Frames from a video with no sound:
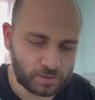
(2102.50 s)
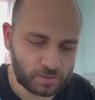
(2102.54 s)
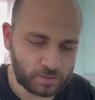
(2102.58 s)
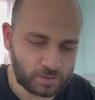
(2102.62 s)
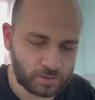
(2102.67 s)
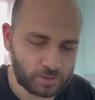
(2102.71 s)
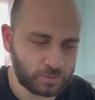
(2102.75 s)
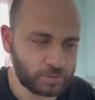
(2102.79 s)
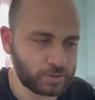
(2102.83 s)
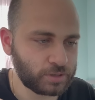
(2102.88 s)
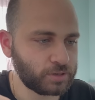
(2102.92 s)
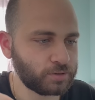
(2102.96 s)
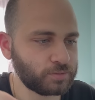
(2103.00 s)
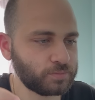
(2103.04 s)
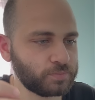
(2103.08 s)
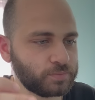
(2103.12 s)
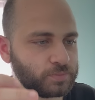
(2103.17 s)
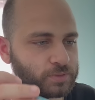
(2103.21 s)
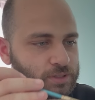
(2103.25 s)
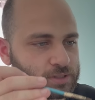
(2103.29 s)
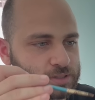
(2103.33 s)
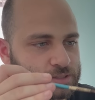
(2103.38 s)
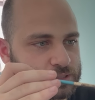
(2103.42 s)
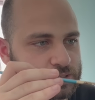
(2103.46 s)
There we go.
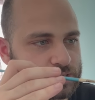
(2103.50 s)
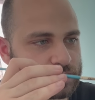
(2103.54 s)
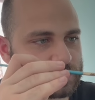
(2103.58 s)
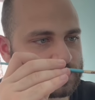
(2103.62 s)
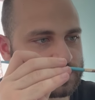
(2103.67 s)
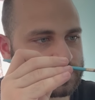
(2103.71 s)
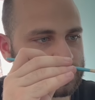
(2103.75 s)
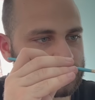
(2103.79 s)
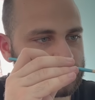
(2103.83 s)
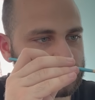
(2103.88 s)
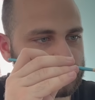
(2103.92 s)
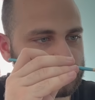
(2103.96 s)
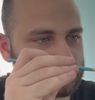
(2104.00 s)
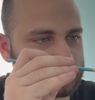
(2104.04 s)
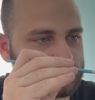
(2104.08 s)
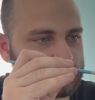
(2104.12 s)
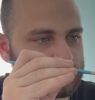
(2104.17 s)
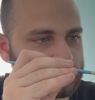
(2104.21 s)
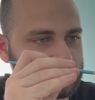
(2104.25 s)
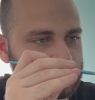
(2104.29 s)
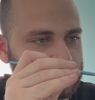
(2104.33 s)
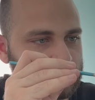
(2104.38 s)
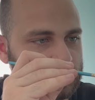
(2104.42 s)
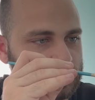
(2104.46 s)
Let's get
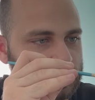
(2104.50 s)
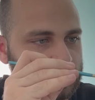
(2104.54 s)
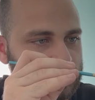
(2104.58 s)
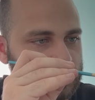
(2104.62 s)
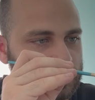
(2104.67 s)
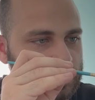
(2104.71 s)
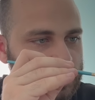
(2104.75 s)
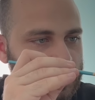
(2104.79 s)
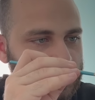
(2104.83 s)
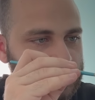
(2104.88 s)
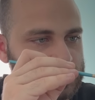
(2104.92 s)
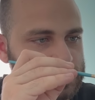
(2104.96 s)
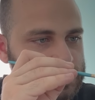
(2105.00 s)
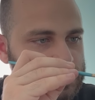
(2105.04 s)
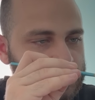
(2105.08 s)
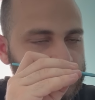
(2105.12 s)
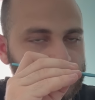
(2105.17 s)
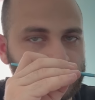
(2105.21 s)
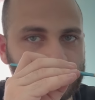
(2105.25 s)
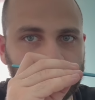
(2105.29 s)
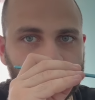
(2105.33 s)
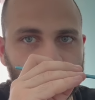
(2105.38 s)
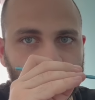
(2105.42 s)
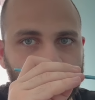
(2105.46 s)
to
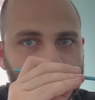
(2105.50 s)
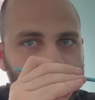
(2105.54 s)
glossing.